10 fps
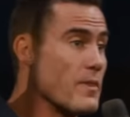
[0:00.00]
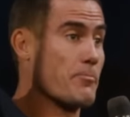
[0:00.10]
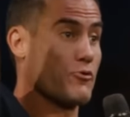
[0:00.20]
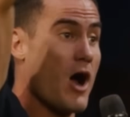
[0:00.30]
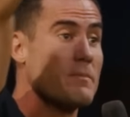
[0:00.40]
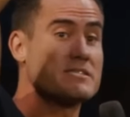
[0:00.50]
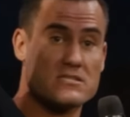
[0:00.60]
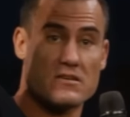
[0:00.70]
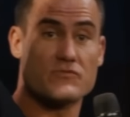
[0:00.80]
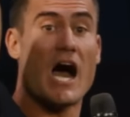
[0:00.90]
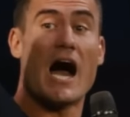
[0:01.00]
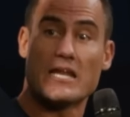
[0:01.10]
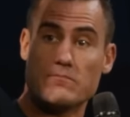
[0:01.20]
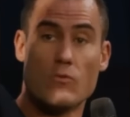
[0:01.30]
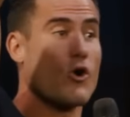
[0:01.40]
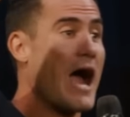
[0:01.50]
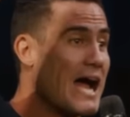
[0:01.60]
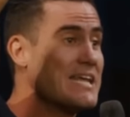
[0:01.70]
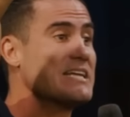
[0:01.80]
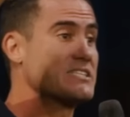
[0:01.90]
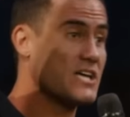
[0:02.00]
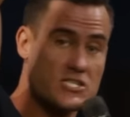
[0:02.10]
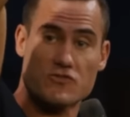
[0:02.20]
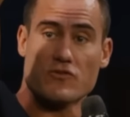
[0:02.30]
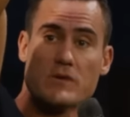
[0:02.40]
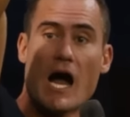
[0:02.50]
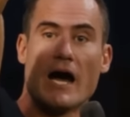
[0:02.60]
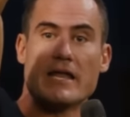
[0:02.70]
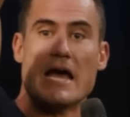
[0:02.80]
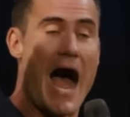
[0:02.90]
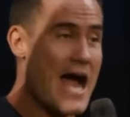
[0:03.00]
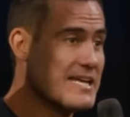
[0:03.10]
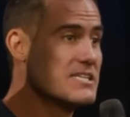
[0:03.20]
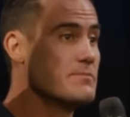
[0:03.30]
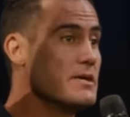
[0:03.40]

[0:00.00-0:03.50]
the promises of God and more. I need a touch from God. I need to